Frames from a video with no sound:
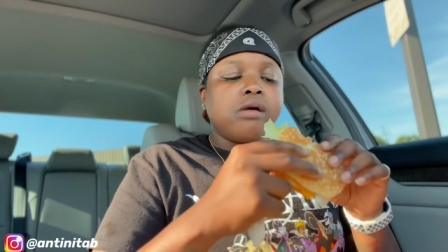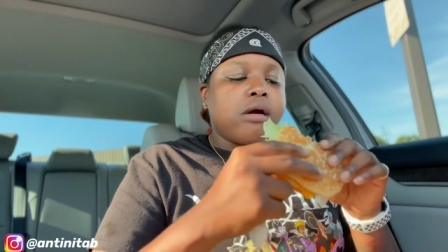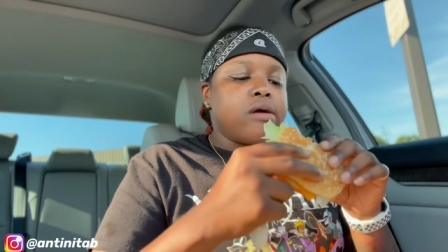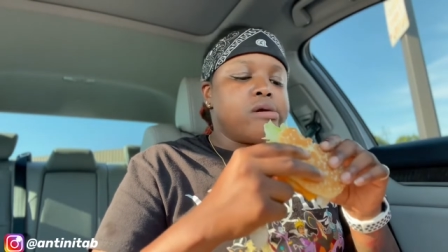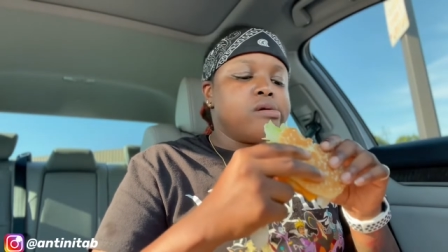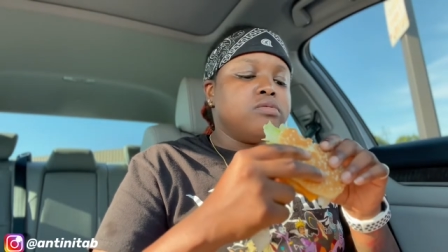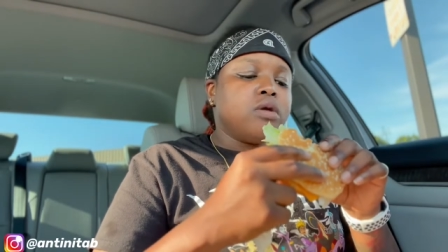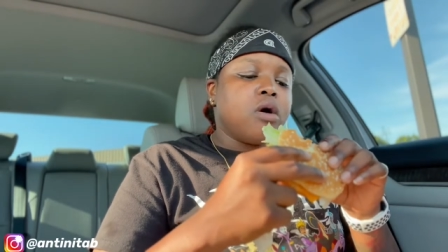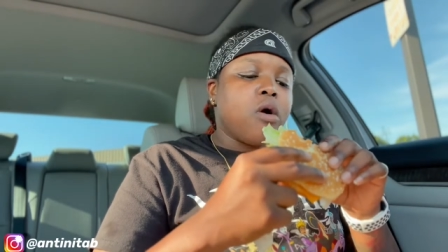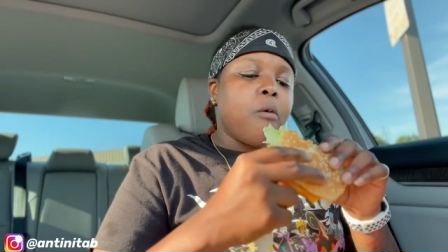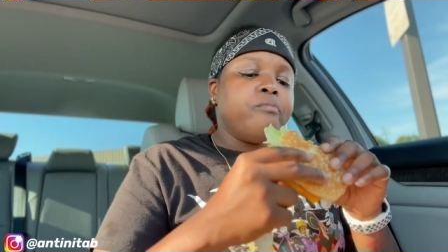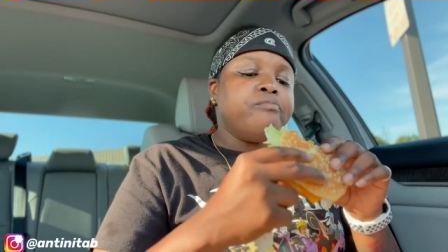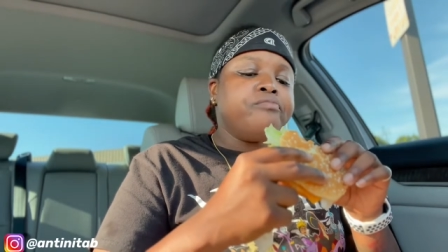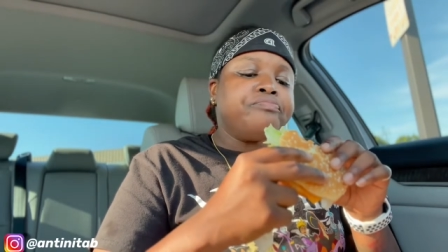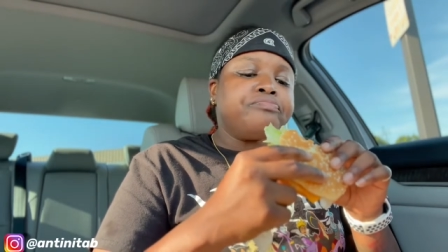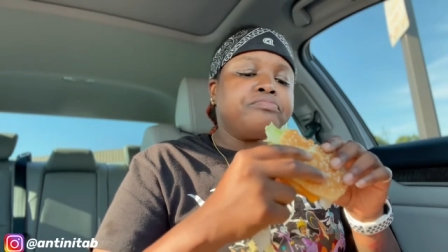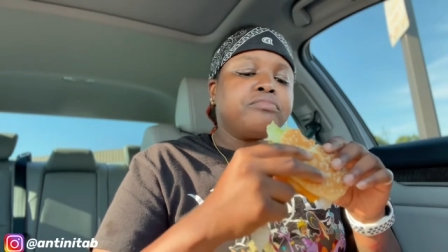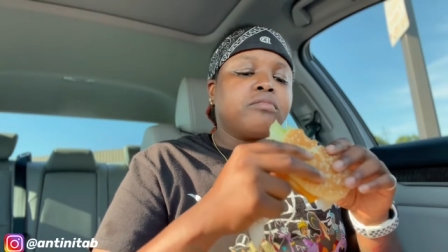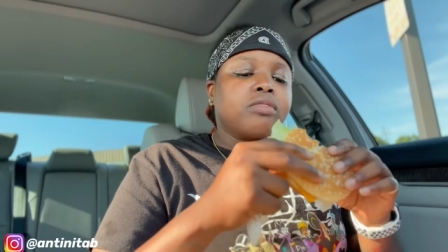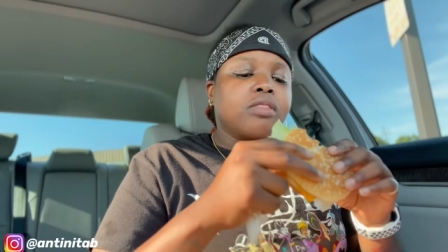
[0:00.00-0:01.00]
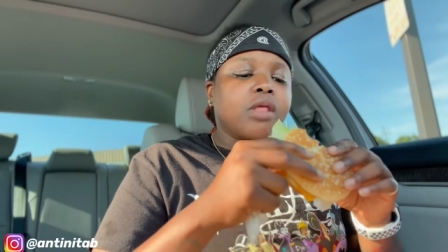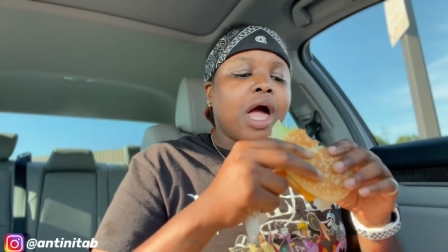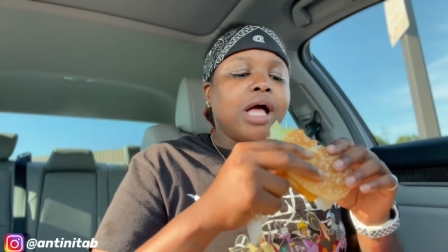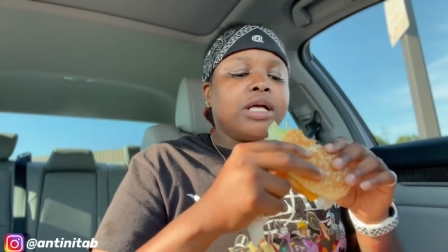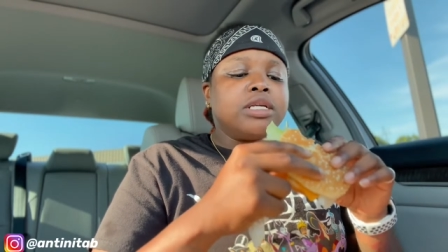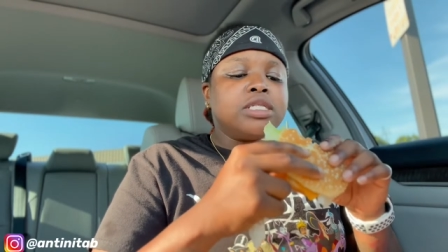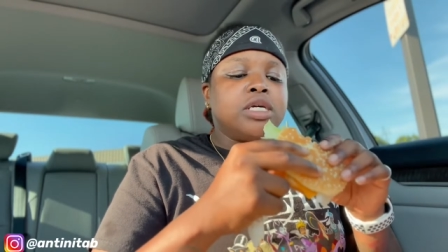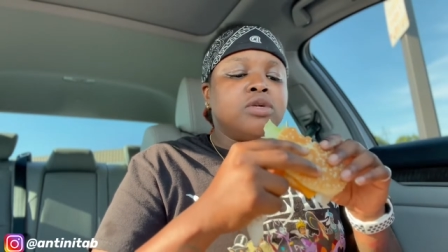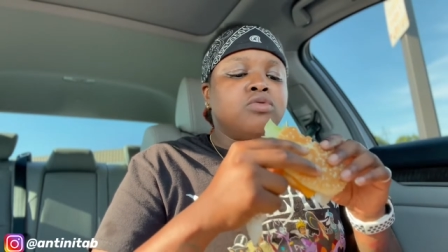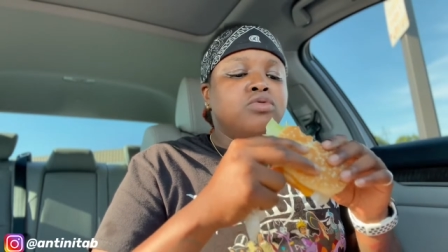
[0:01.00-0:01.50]
and you know, I
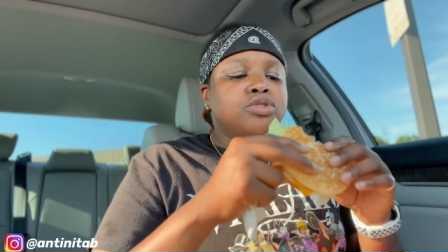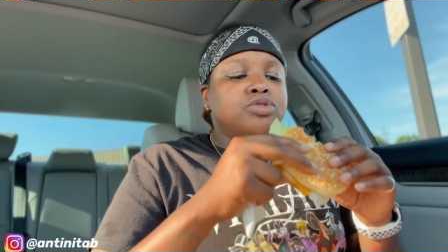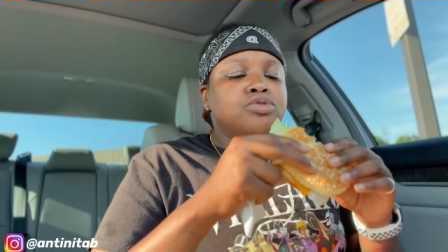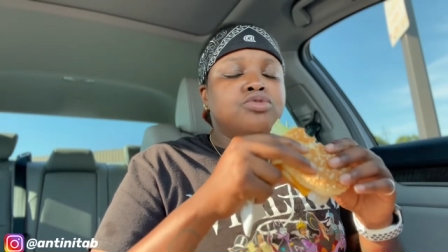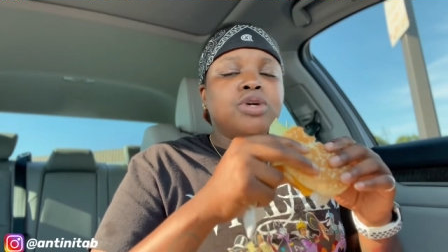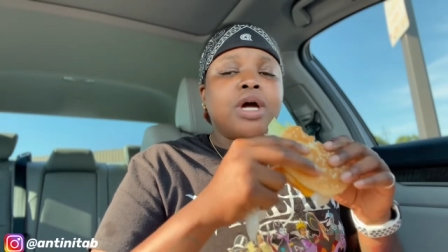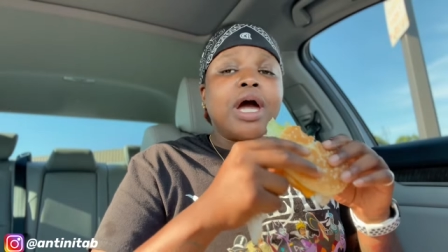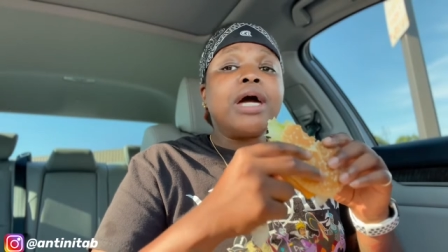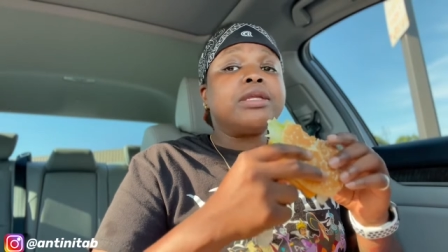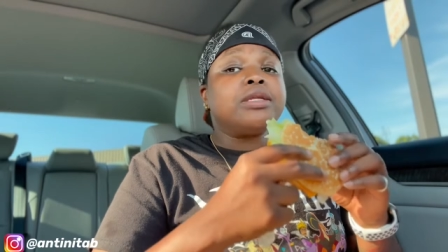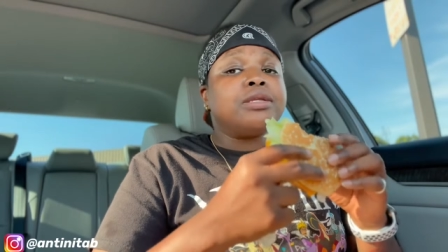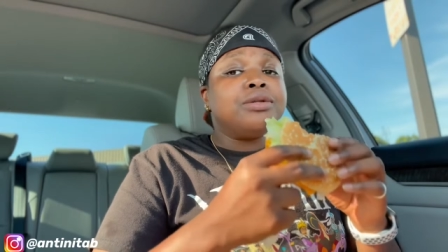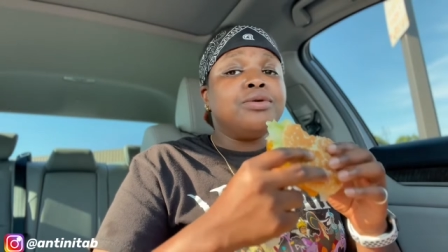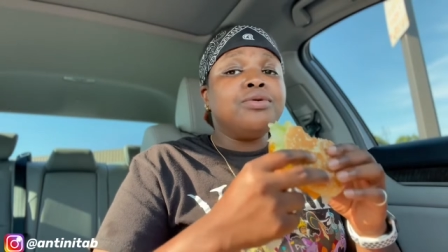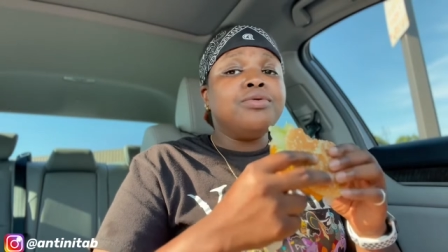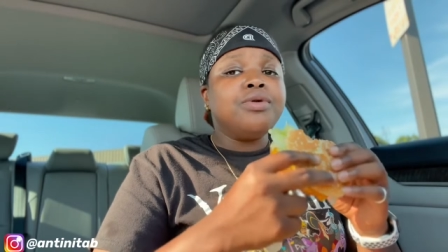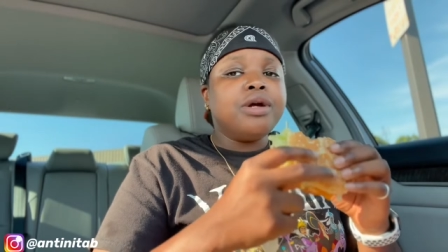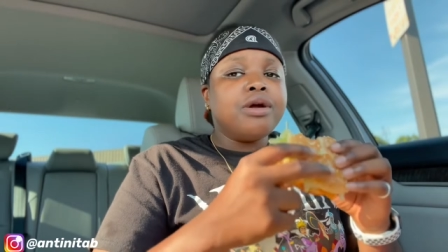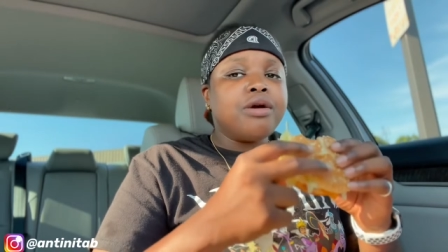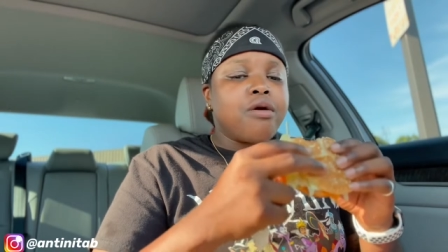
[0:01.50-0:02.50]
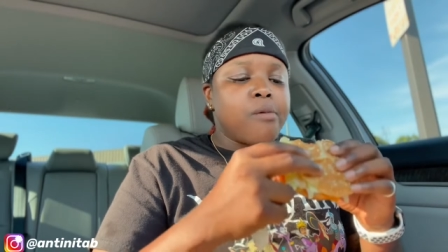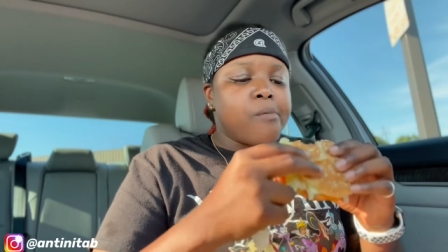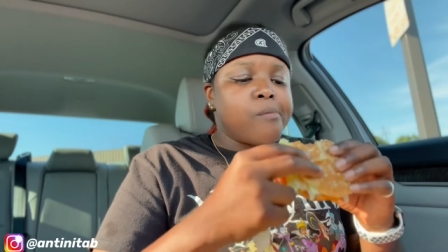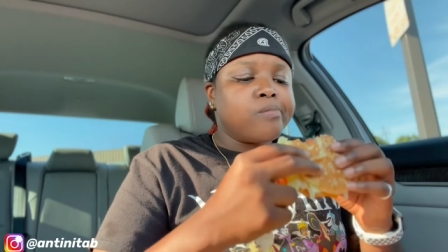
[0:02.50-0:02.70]
see what you tried to do here,